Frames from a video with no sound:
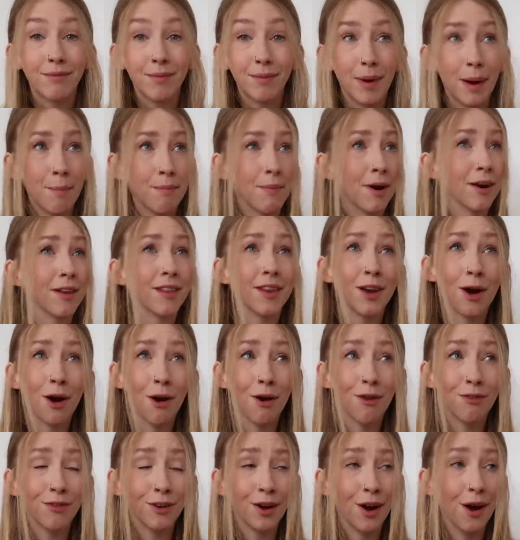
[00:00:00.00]
about a month and a
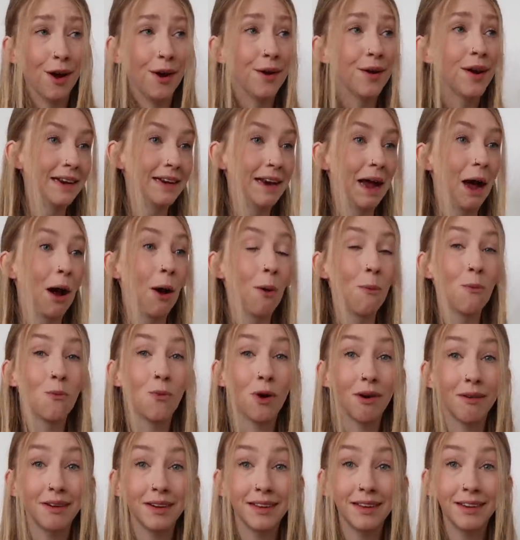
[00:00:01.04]
half ago and now I'm
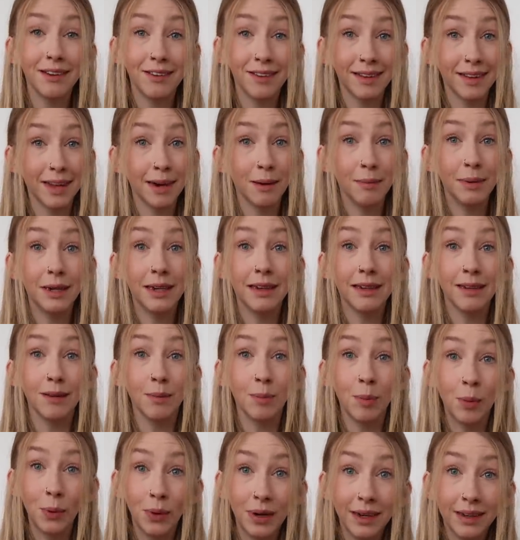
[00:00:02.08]
worried that she's going to be
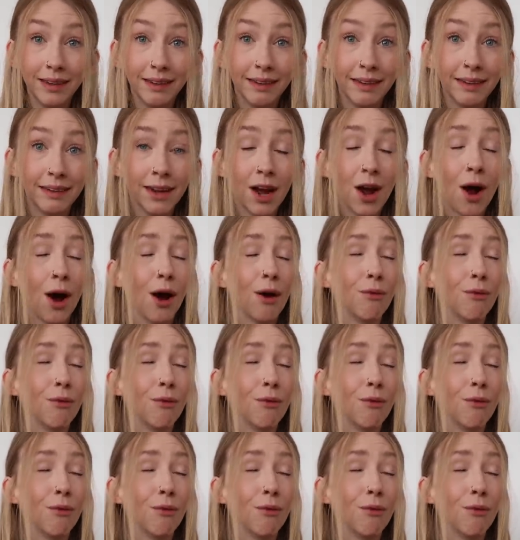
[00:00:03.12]
disappointed.